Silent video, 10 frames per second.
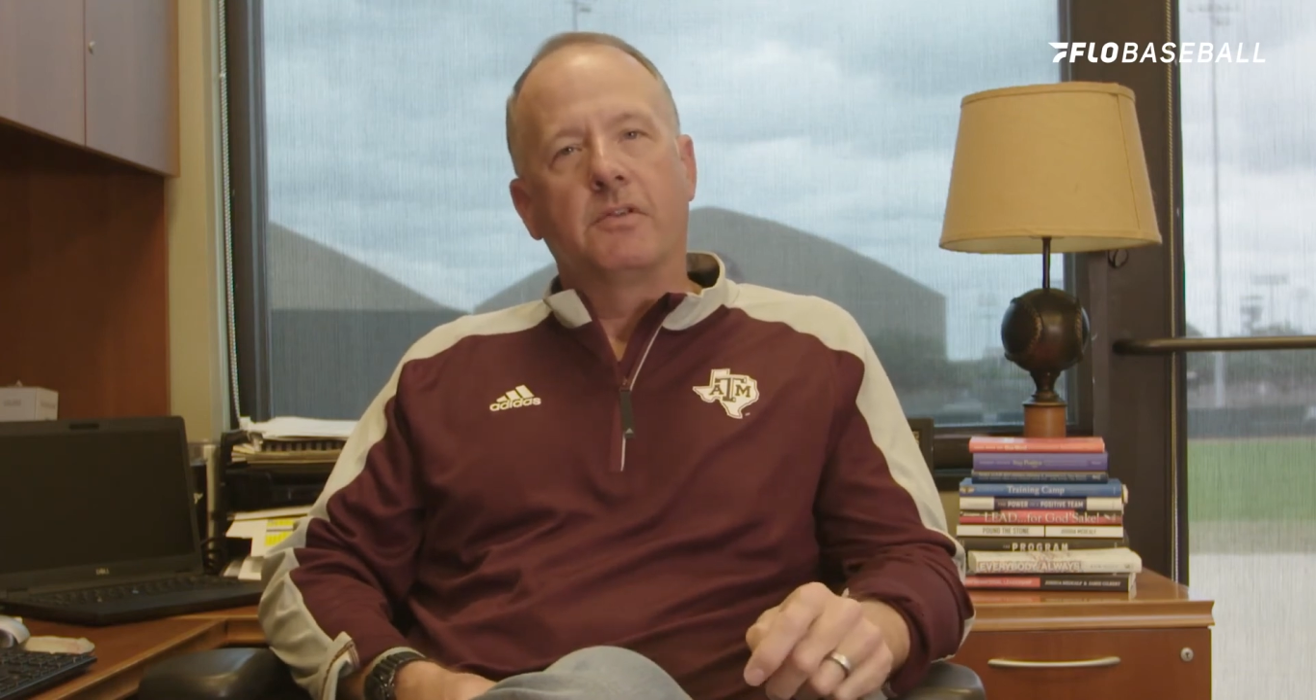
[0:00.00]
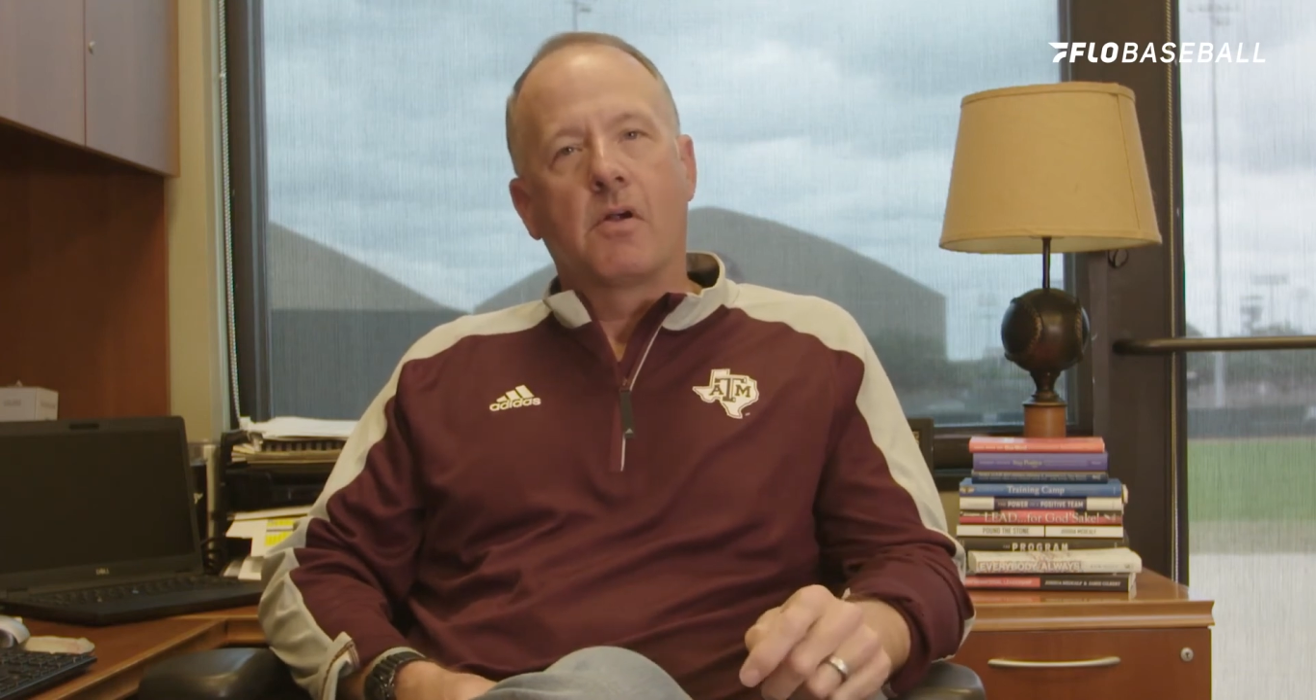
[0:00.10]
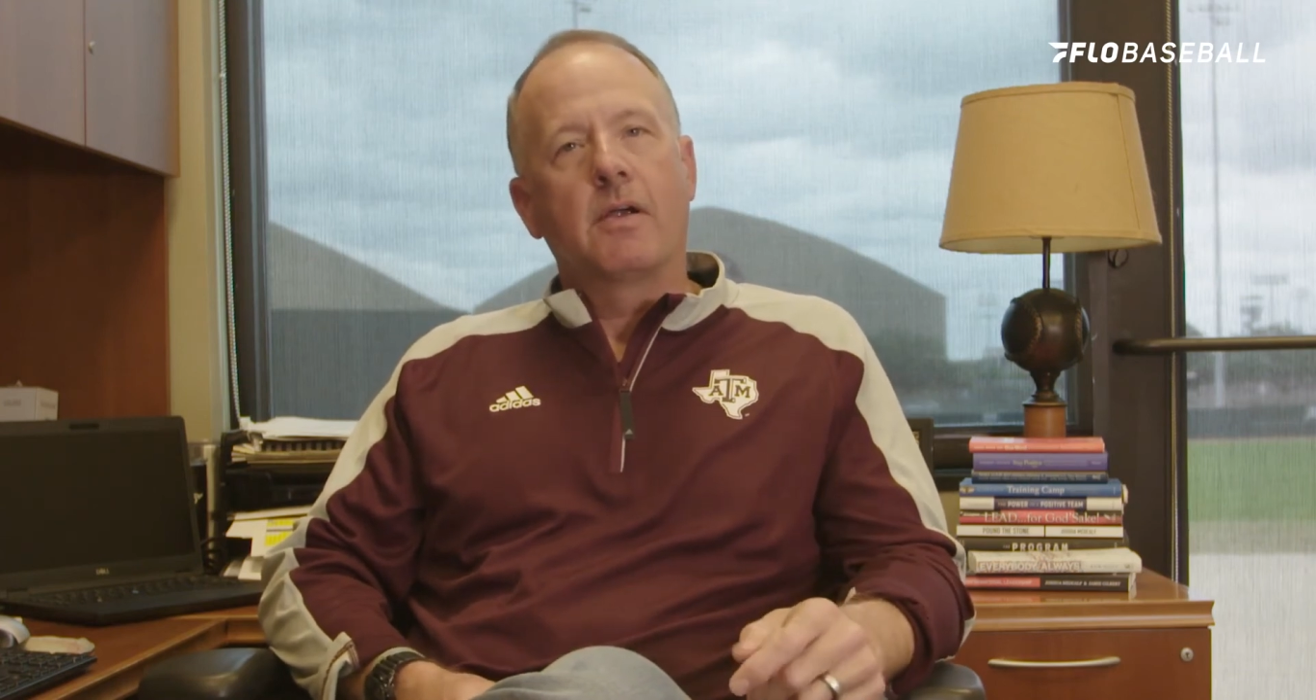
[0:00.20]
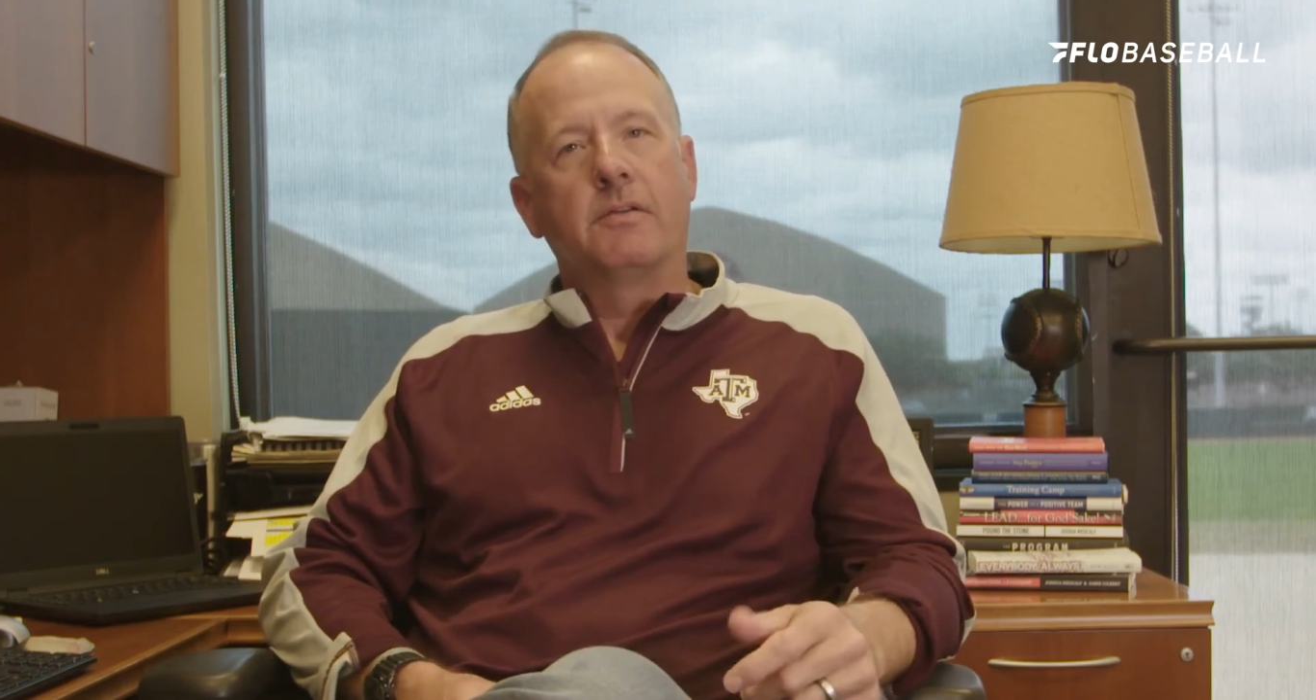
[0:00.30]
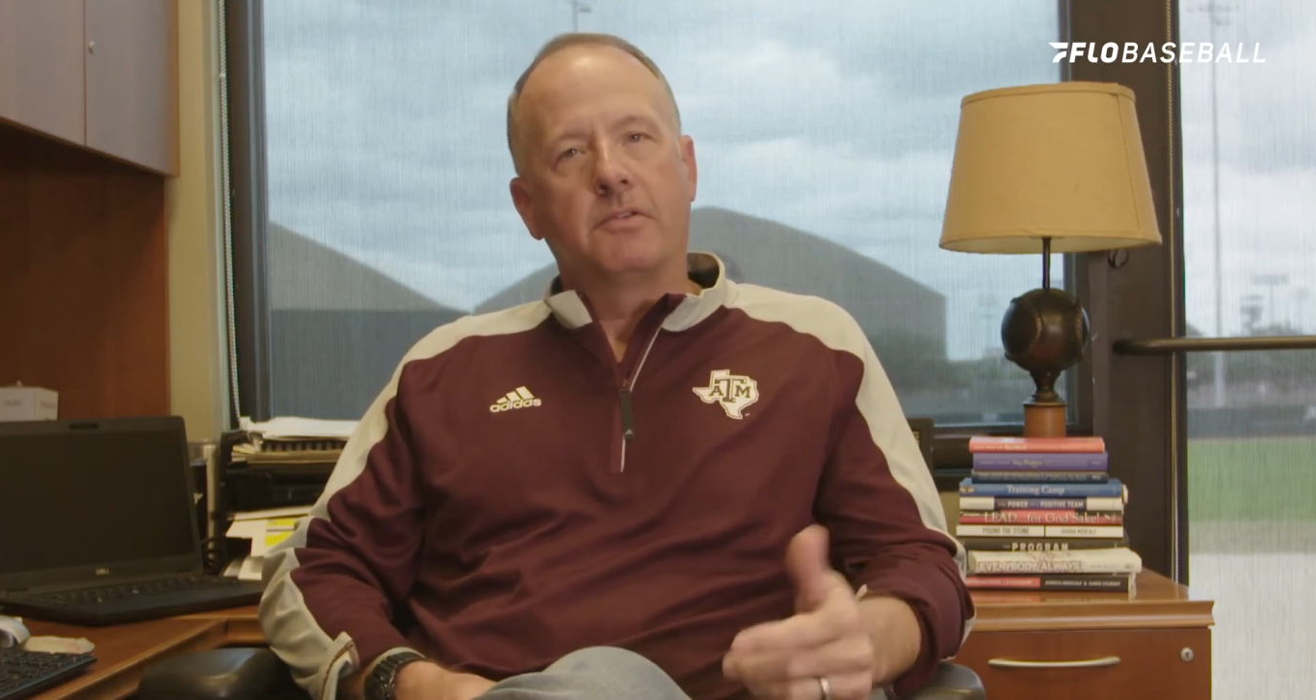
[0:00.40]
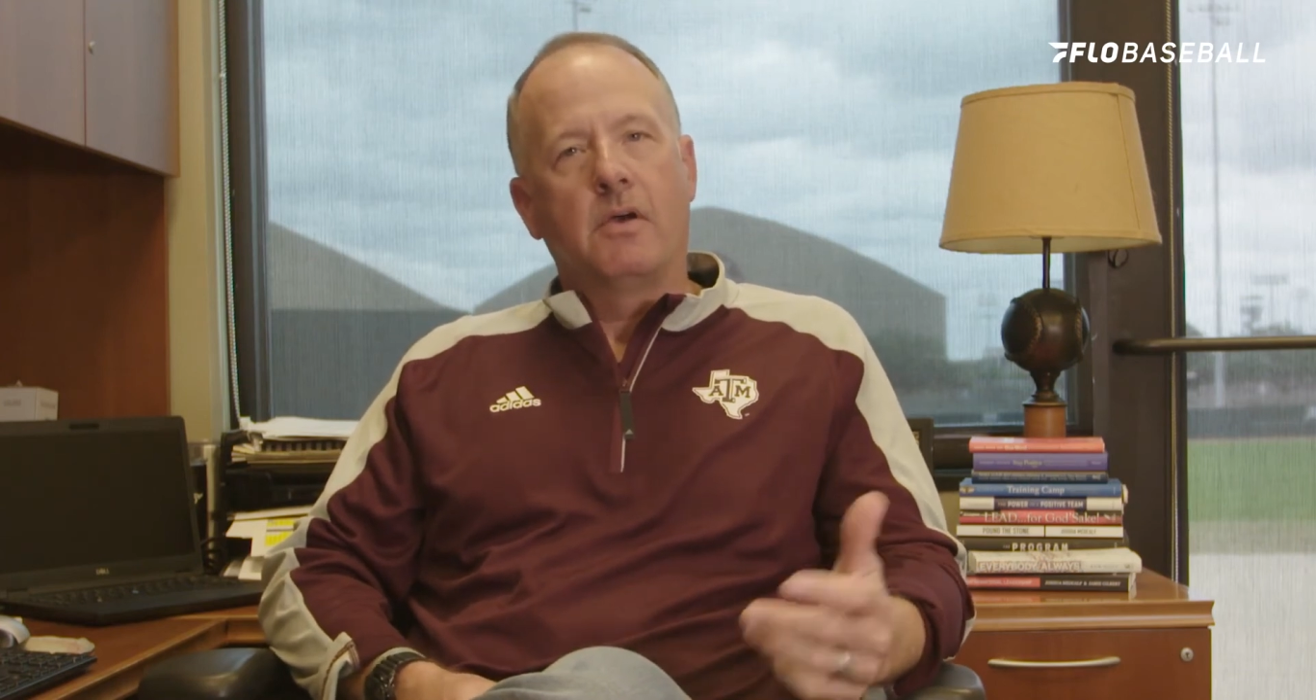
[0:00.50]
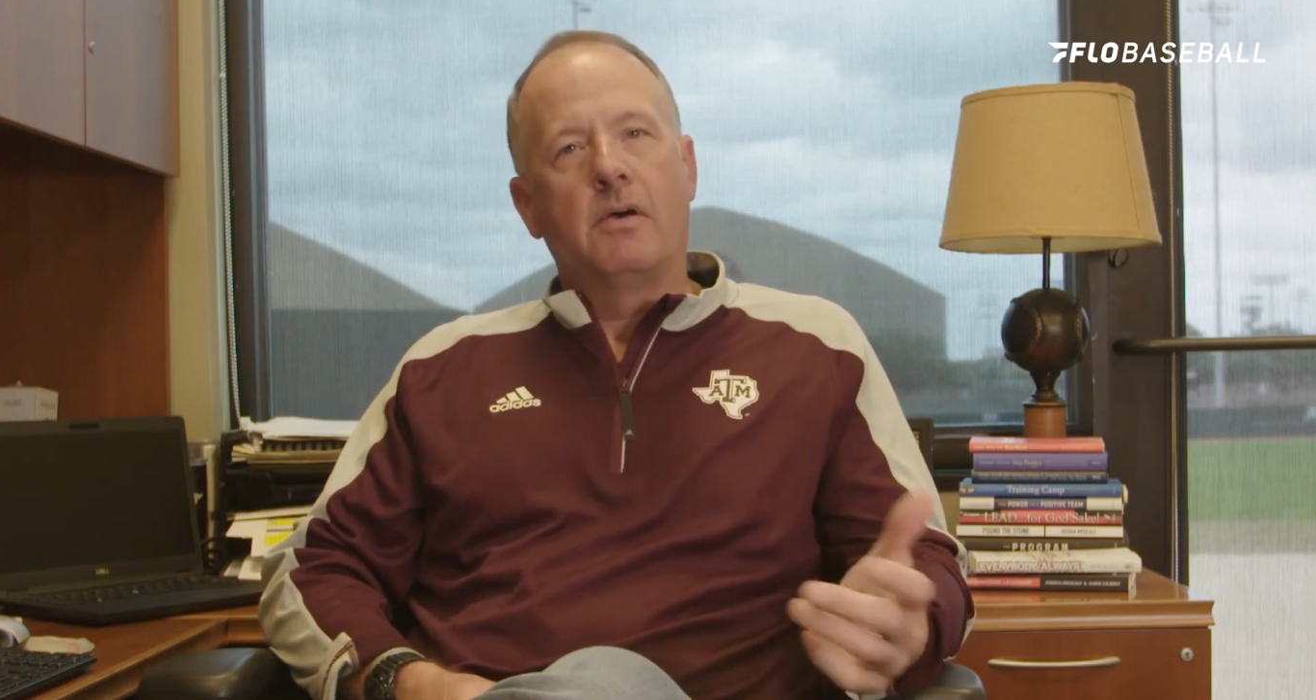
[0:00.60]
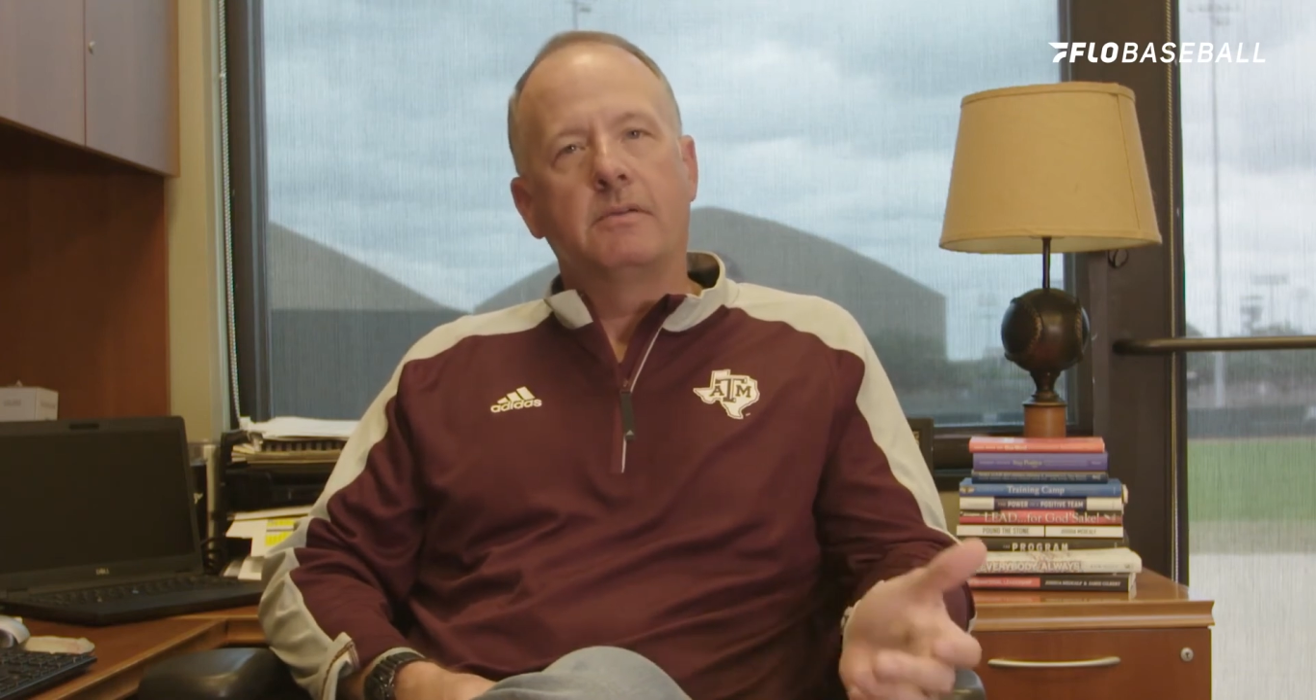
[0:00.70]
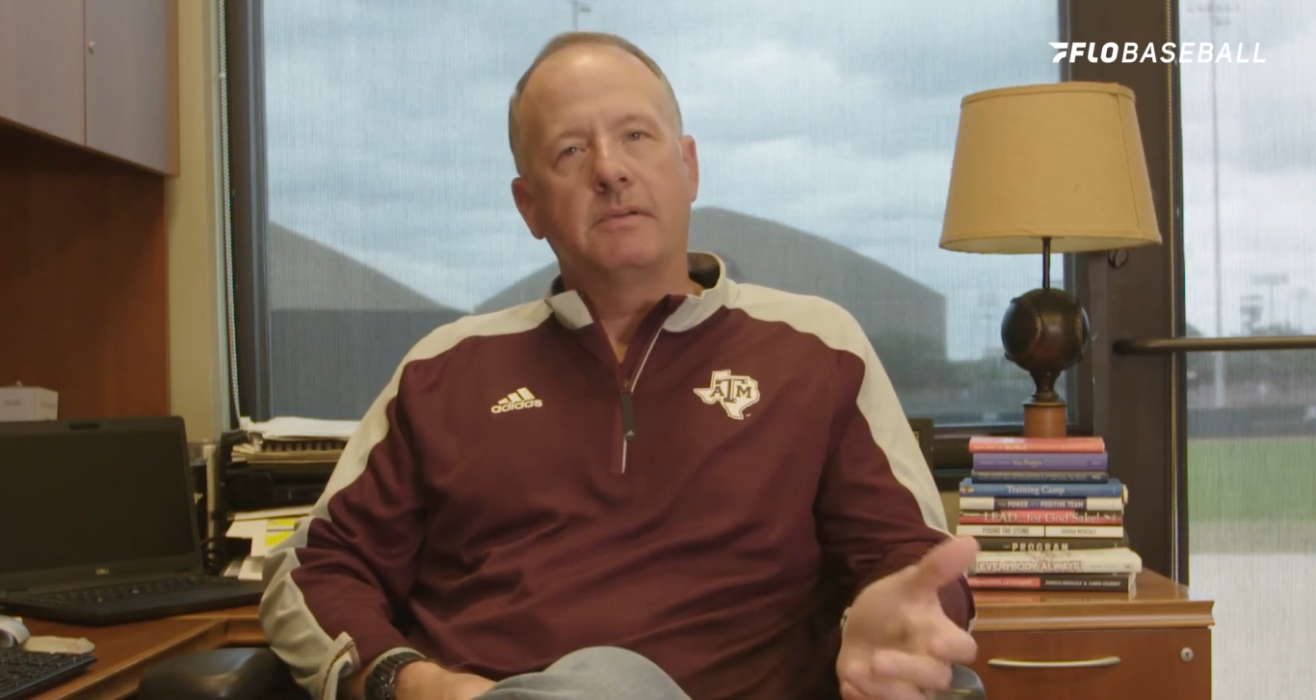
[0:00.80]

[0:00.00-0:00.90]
at Arkansas,